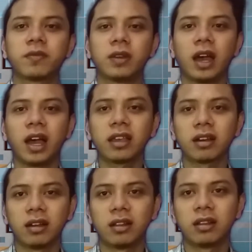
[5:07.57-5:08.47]

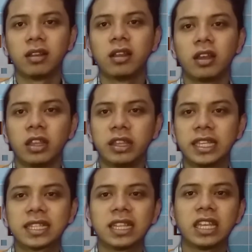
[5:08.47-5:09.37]
vehicle
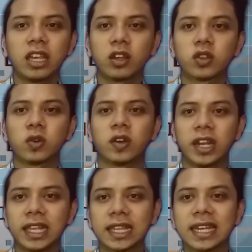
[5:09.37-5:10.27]
neatly to
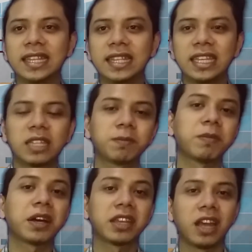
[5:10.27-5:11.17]
create a neat
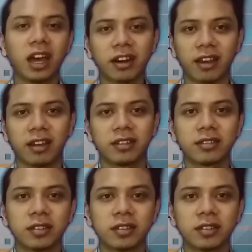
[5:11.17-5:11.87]
parking area.